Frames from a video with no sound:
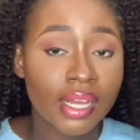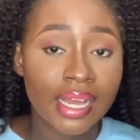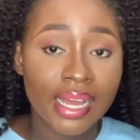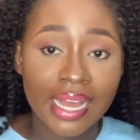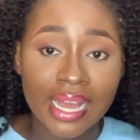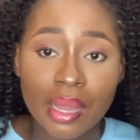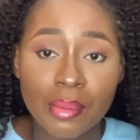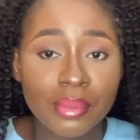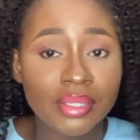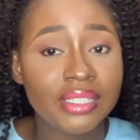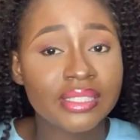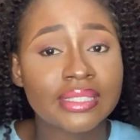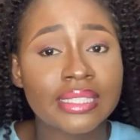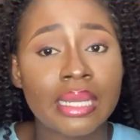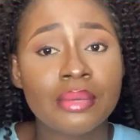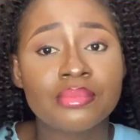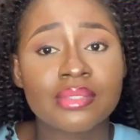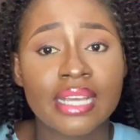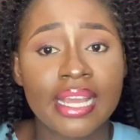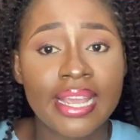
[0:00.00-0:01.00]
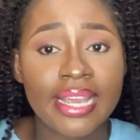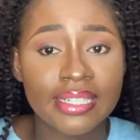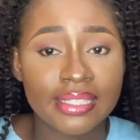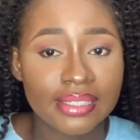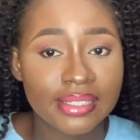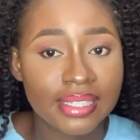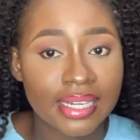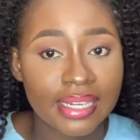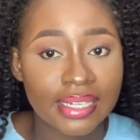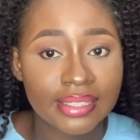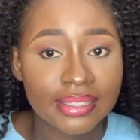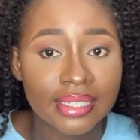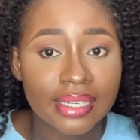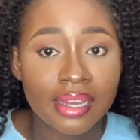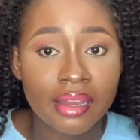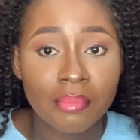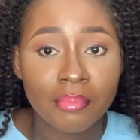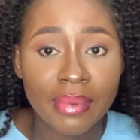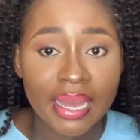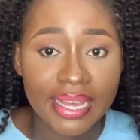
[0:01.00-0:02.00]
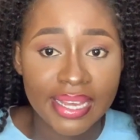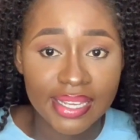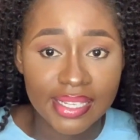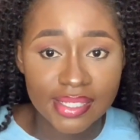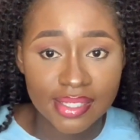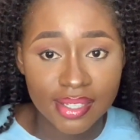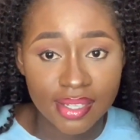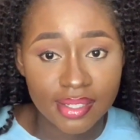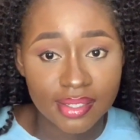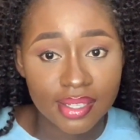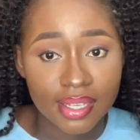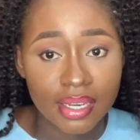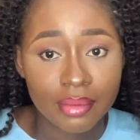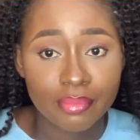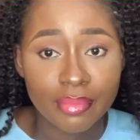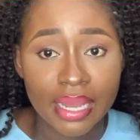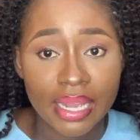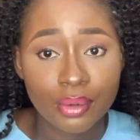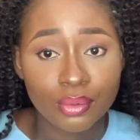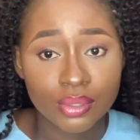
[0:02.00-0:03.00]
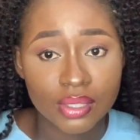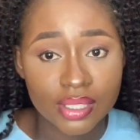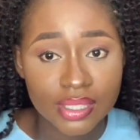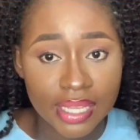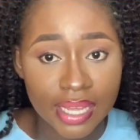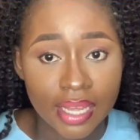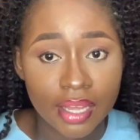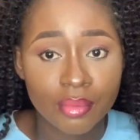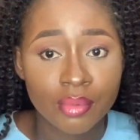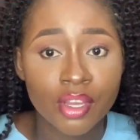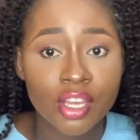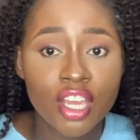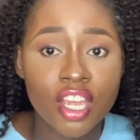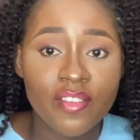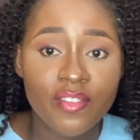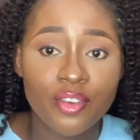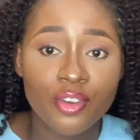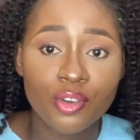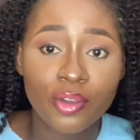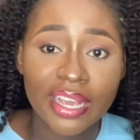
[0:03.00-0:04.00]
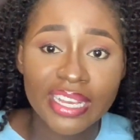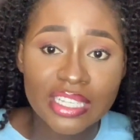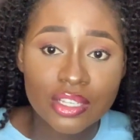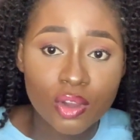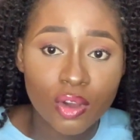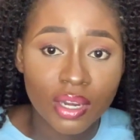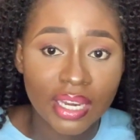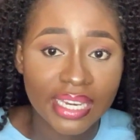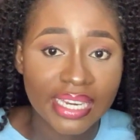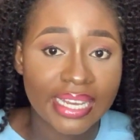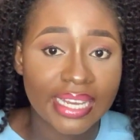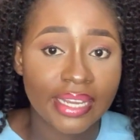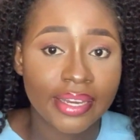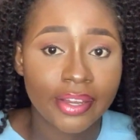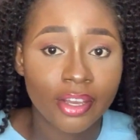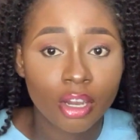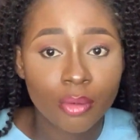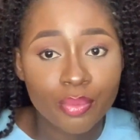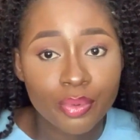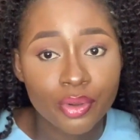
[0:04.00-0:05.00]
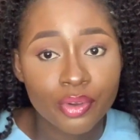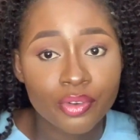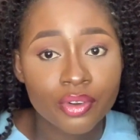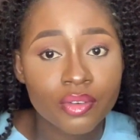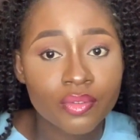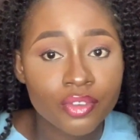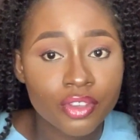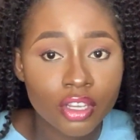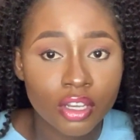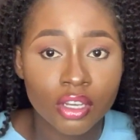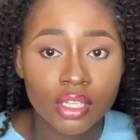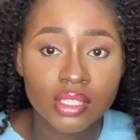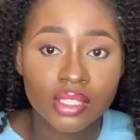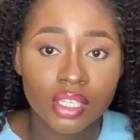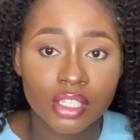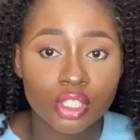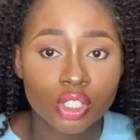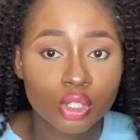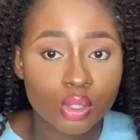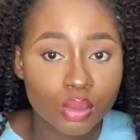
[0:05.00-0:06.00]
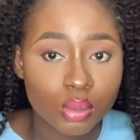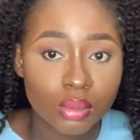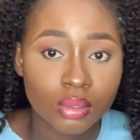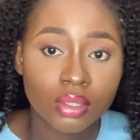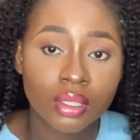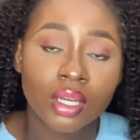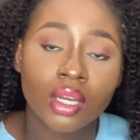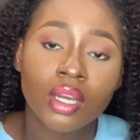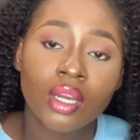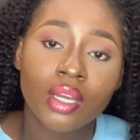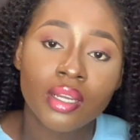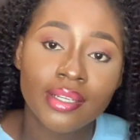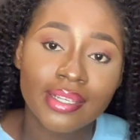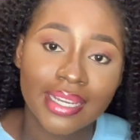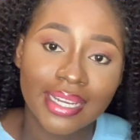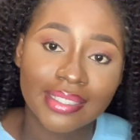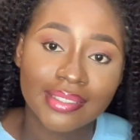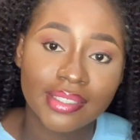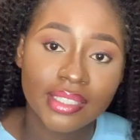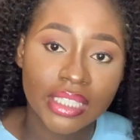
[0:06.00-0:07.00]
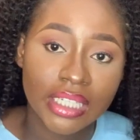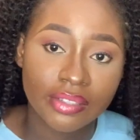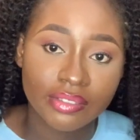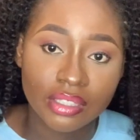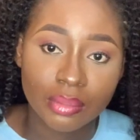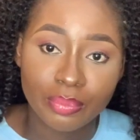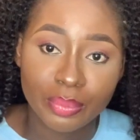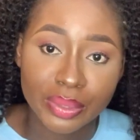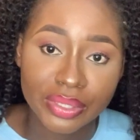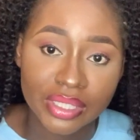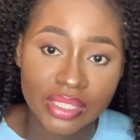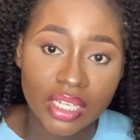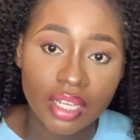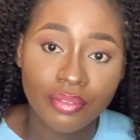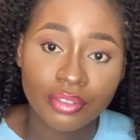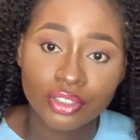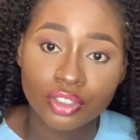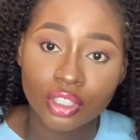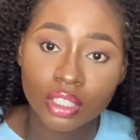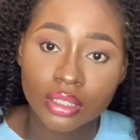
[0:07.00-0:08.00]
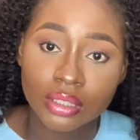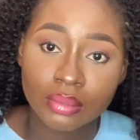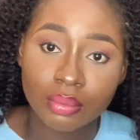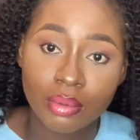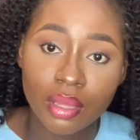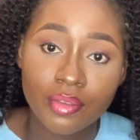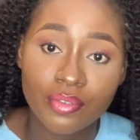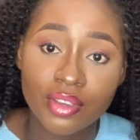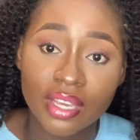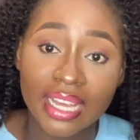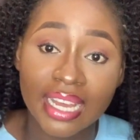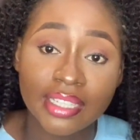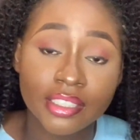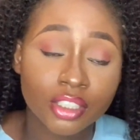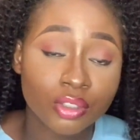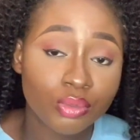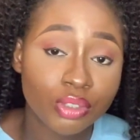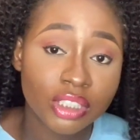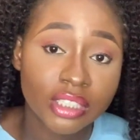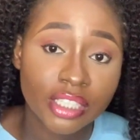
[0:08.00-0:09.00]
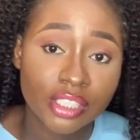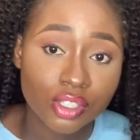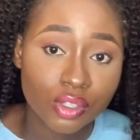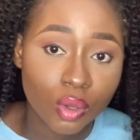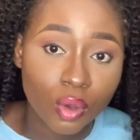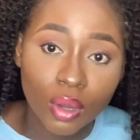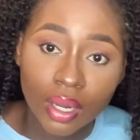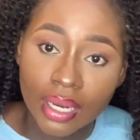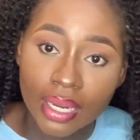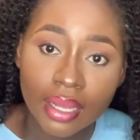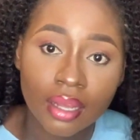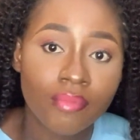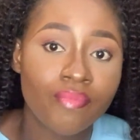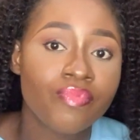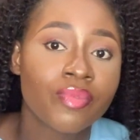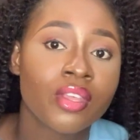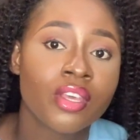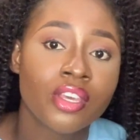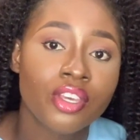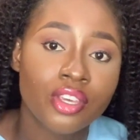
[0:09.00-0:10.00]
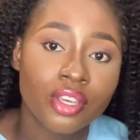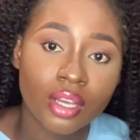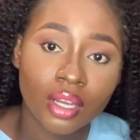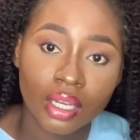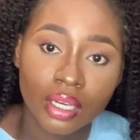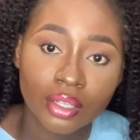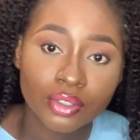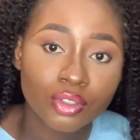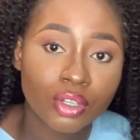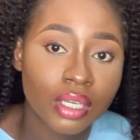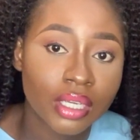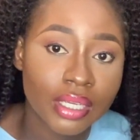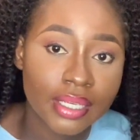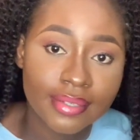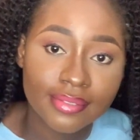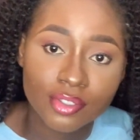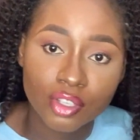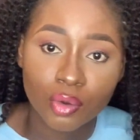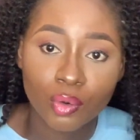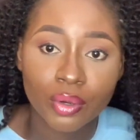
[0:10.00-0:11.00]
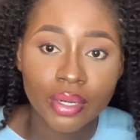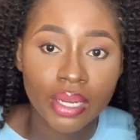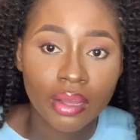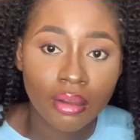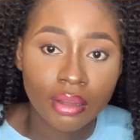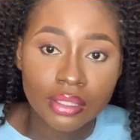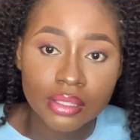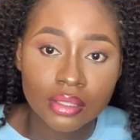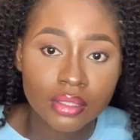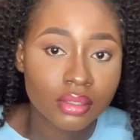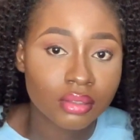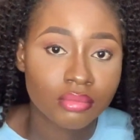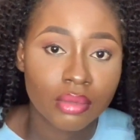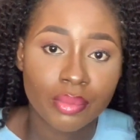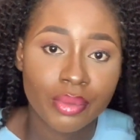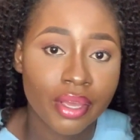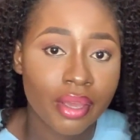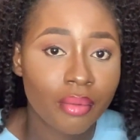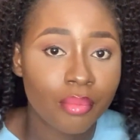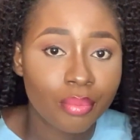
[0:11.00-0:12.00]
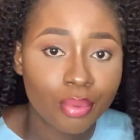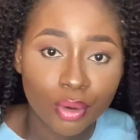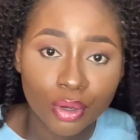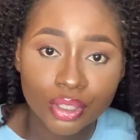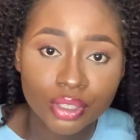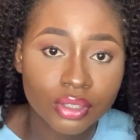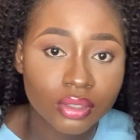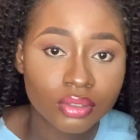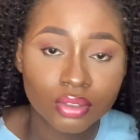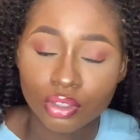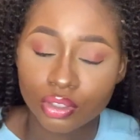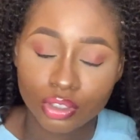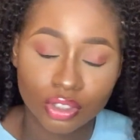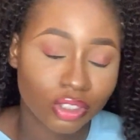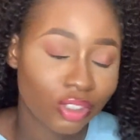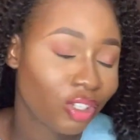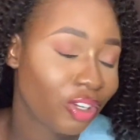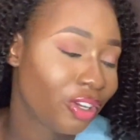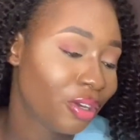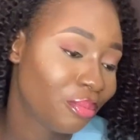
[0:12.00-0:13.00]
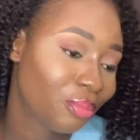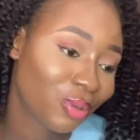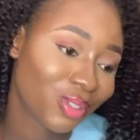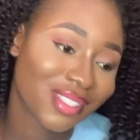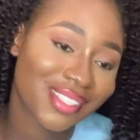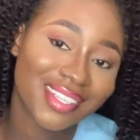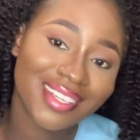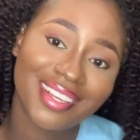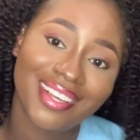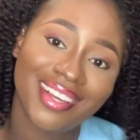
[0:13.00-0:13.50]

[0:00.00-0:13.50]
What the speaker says: how many times I edited my essays in my own time. If you know a scholar that can help you review your essays too, you can still give the person. If you can't reach a scholar, you could also give someone else, maybe your boss, no, not your boss,